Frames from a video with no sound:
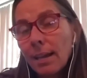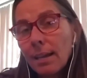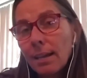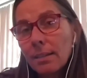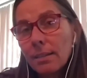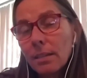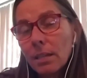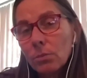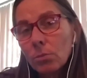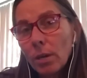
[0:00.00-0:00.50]

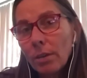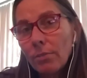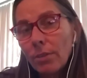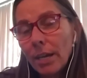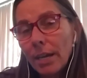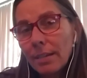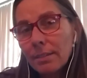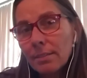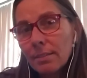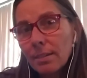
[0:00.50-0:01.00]
That's why I
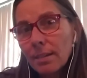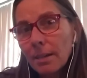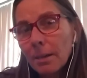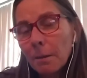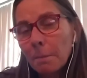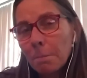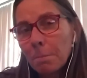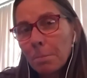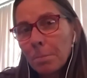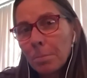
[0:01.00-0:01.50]
fast.
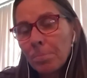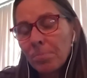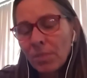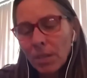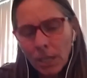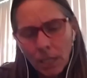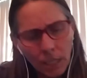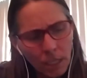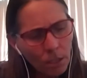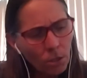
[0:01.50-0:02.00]

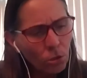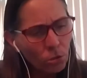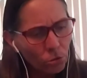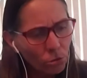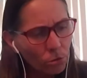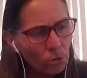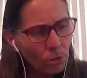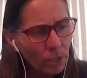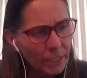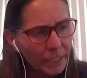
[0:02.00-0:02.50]
And
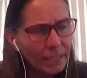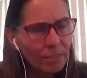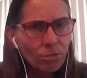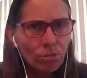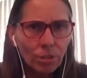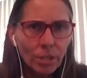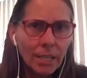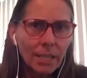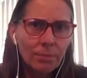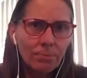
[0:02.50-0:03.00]
also, like I
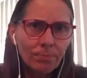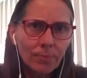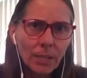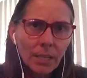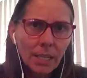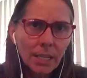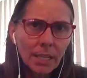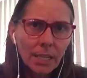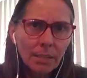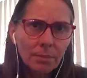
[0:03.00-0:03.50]
said,
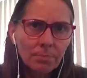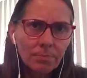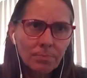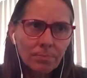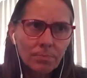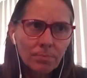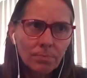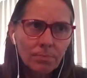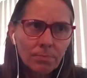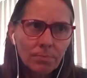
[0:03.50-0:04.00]
I
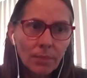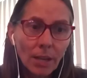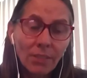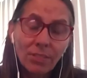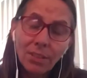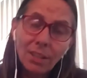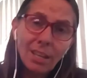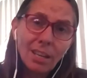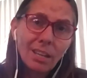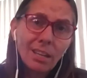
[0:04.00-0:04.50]

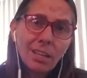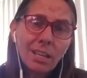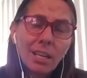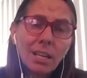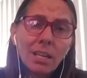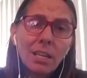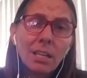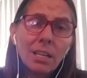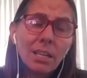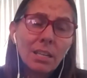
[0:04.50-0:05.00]
think
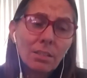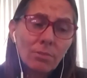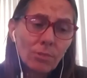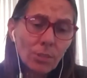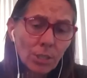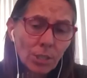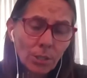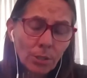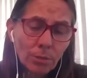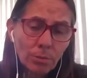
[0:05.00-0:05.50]
in a
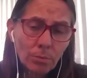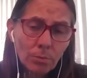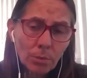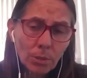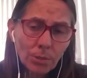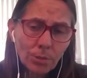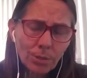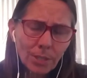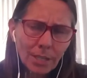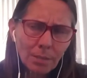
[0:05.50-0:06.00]
video,
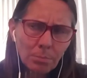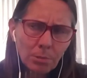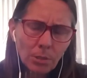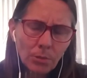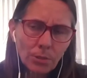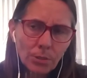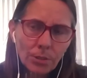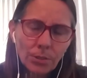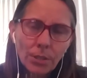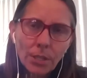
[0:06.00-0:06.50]
whether I upload
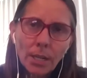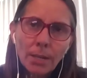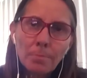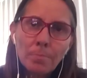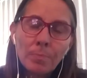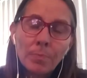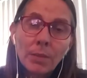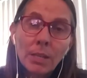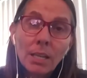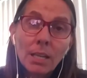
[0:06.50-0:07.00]
it or not,
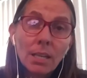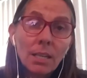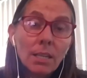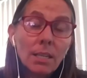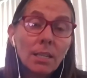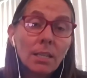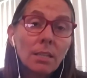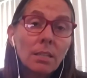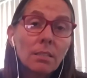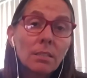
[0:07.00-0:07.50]

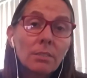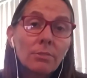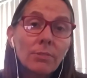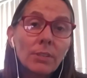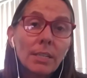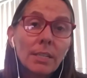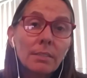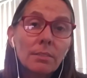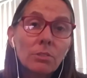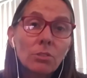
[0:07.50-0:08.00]
is I
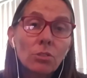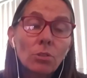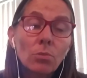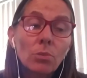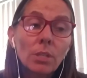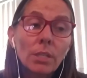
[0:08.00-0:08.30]
fast so that